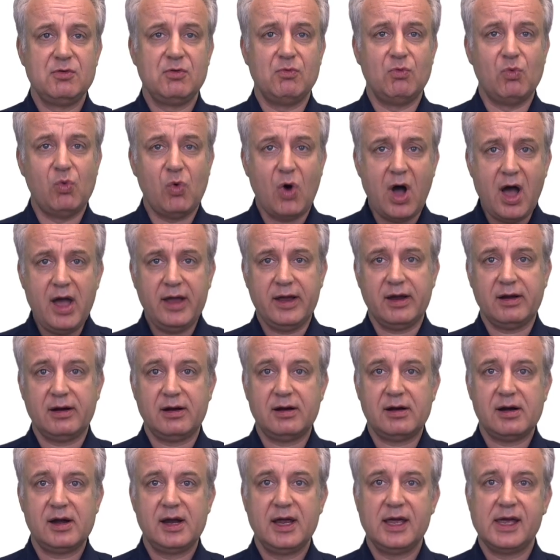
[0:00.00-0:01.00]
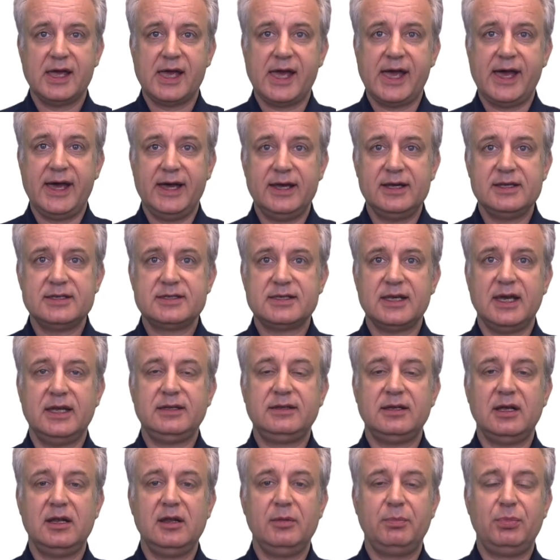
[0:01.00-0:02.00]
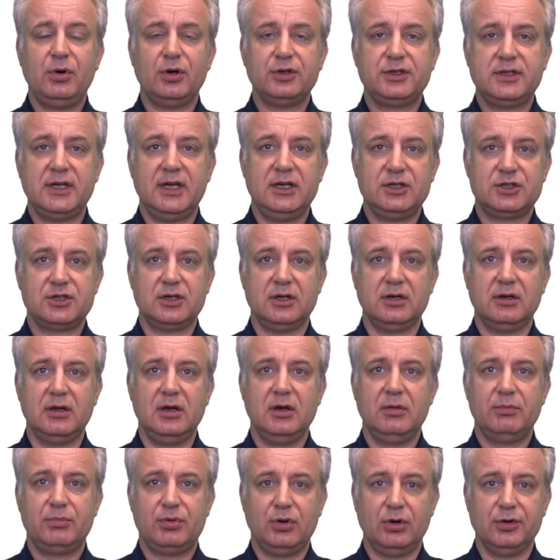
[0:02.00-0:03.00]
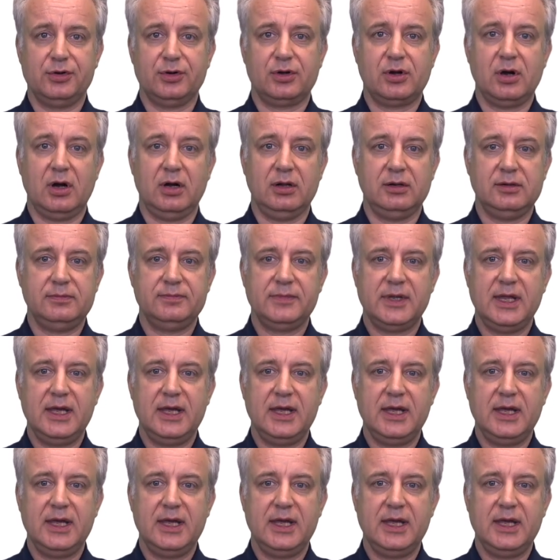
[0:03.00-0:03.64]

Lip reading: wire as a teleportation protocol.